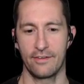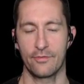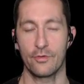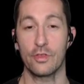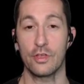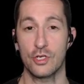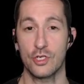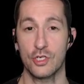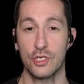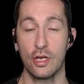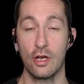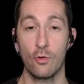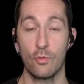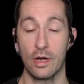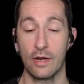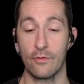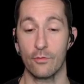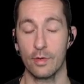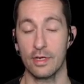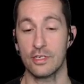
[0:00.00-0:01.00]
For the show,
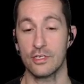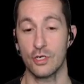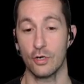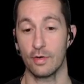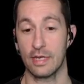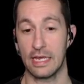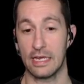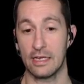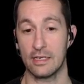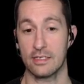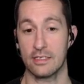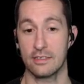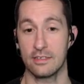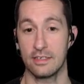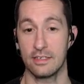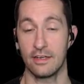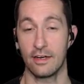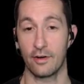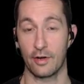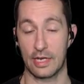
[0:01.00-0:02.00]
whenever we showcase
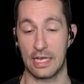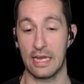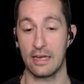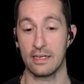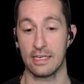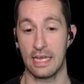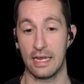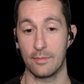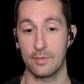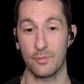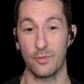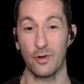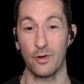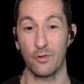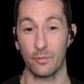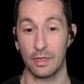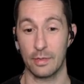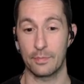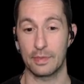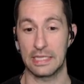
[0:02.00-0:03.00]
arcade games, and we
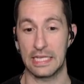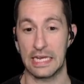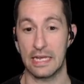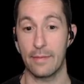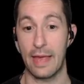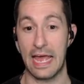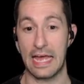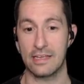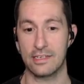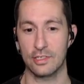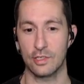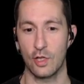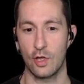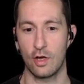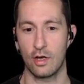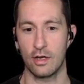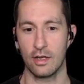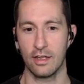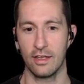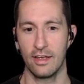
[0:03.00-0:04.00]
don't really play them as
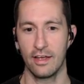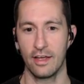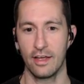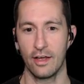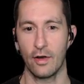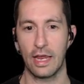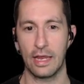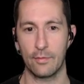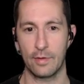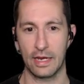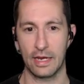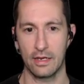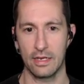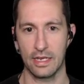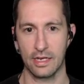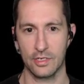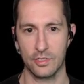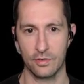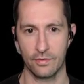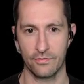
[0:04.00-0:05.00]
long. Okay, we got a
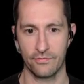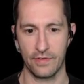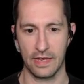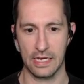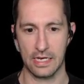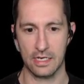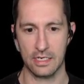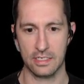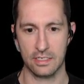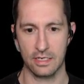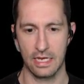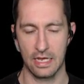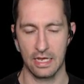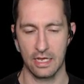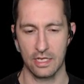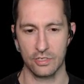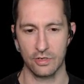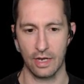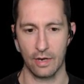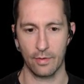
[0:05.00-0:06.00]
next phase,
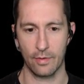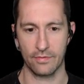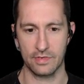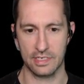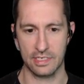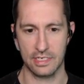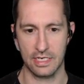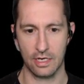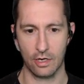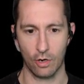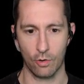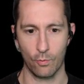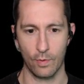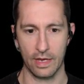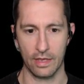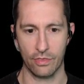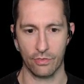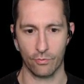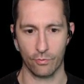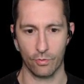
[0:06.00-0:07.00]
so now we have to sneak our
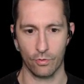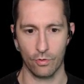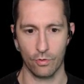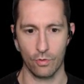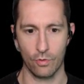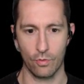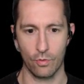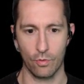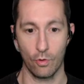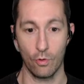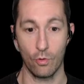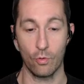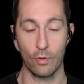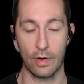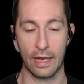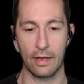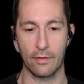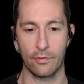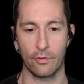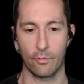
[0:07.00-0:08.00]
way through... Oh,
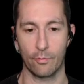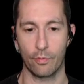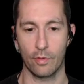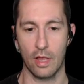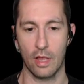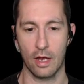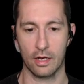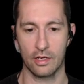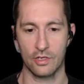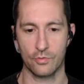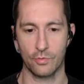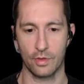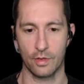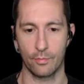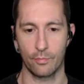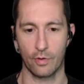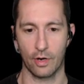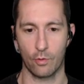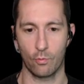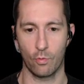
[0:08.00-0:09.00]
okay, they're blocking us with a
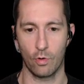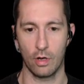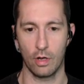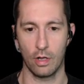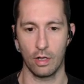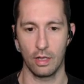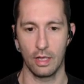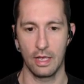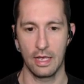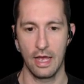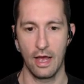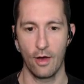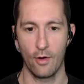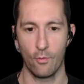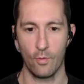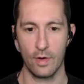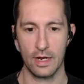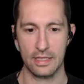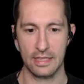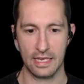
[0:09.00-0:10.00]
brick wall.
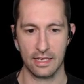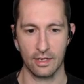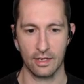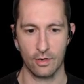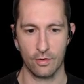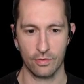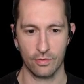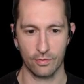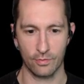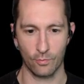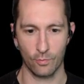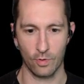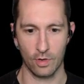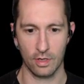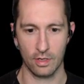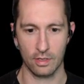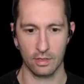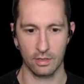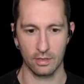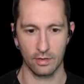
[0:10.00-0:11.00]
What? They can go through the
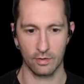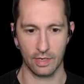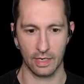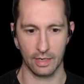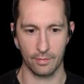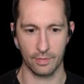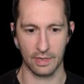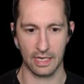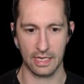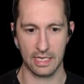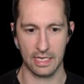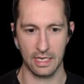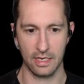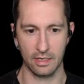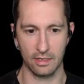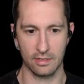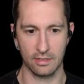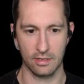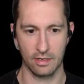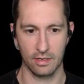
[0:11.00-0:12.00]
wall? Okay, but I
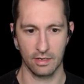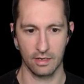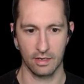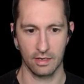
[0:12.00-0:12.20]
can't.